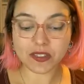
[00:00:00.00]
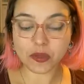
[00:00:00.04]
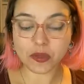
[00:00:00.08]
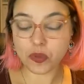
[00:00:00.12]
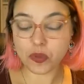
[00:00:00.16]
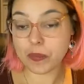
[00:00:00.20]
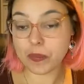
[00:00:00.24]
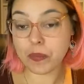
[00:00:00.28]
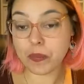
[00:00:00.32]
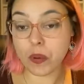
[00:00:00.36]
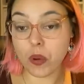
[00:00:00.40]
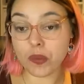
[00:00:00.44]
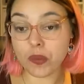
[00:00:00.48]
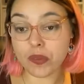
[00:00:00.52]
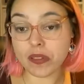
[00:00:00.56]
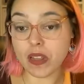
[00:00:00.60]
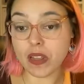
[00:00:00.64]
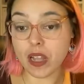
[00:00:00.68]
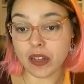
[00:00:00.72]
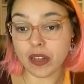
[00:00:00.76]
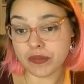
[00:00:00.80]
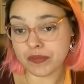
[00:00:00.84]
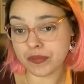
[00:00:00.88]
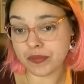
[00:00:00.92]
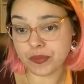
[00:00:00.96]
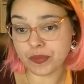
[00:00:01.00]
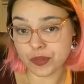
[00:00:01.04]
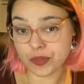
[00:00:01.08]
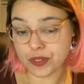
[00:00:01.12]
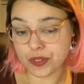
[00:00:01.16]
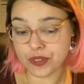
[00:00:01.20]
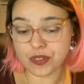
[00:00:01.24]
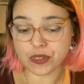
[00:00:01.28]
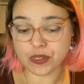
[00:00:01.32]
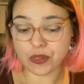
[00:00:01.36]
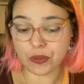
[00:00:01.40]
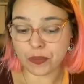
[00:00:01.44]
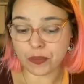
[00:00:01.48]
we both love food
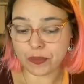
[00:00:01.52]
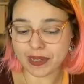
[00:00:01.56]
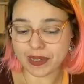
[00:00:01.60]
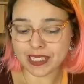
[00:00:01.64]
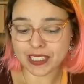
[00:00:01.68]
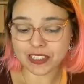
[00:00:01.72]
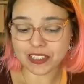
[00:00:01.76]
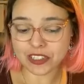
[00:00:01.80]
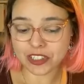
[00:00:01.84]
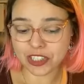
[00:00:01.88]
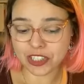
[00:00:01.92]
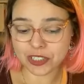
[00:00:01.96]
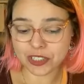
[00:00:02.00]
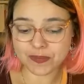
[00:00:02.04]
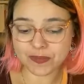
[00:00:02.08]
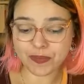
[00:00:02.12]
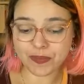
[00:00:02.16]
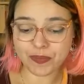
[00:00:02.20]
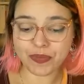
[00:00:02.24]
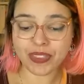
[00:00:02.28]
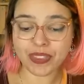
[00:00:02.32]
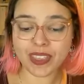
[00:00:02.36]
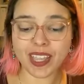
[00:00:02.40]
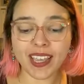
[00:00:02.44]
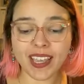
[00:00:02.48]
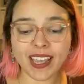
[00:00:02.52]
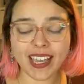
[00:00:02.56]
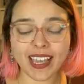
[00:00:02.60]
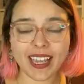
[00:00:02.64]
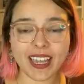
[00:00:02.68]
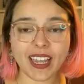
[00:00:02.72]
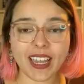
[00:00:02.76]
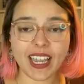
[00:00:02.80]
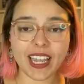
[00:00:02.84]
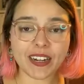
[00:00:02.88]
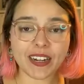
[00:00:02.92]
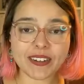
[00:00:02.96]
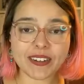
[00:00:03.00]
so much,
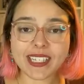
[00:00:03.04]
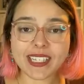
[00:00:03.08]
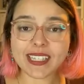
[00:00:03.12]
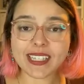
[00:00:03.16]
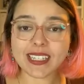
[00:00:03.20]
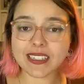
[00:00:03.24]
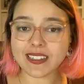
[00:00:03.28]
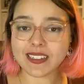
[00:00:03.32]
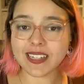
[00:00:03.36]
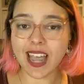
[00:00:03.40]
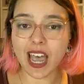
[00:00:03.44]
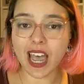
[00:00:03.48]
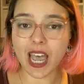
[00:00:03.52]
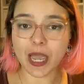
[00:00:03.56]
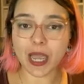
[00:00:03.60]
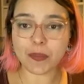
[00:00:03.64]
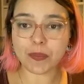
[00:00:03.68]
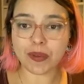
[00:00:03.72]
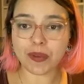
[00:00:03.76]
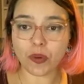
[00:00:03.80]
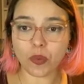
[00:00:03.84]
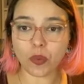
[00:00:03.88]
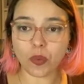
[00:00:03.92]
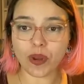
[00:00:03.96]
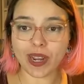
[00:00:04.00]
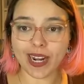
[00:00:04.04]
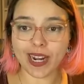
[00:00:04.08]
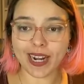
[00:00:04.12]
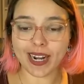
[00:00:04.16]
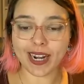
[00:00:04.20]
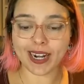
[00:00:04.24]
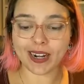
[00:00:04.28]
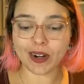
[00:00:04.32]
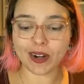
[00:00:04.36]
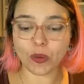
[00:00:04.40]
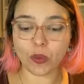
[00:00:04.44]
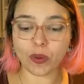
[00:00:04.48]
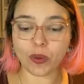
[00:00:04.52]
here is the time
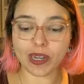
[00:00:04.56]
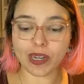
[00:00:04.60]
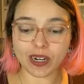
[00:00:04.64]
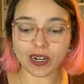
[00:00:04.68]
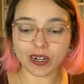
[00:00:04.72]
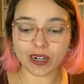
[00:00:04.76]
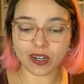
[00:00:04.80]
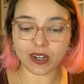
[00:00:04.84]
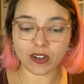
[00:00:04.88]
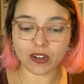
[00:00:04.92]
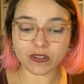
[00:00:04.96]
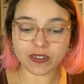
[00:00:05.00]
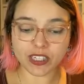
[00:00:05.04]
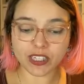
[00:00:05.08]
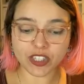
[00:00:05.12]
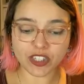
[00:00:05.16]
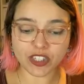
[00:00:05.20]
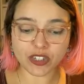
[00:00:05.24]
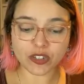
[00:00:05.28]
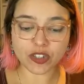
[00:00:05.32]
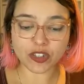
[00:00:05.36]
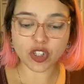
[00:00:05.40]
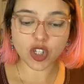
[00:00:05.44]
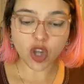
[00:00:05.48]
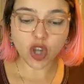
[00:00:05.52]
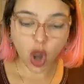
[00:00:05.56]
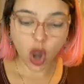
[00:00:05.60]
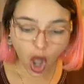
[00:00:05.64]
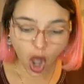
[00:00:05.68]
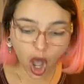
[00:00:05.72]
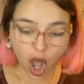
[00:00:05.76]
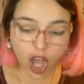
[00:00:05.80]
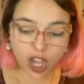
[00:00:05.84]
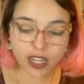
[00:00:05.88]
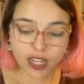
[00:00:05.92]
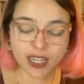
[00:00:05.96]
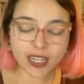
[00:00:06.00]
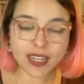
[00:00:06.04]
where we are going to
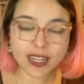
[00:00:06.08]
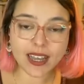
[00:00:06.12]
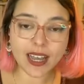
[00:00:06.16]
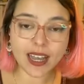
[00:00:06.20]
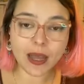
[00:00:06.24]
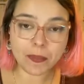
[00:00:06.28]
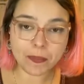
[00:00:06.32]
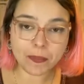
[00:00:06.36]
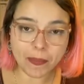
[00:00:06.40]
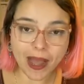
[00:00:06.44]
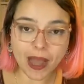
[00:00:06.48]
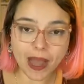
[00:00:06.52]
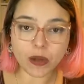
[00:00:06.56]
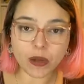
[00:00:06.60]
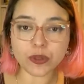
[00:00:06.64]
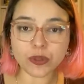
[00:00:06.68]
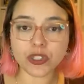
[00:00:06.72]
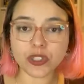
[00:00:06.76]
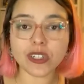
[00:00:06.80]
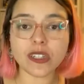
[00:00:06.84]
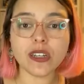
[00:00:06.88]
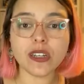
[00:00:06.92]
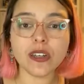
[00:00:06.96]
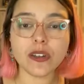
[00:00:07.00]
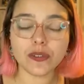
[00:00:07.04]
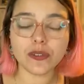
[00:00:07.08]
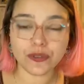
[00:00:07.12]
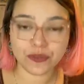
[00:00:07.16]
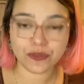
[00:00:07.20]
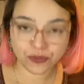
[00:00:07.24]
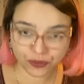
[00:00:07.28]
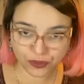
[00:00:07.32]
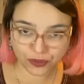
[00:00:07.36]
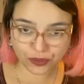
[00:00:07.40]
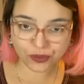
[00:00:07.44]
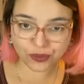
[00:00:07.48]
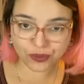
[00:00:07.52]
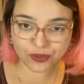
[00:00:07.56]
talk about
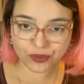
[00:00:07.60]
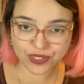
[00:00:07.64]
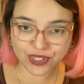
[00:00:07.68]
food.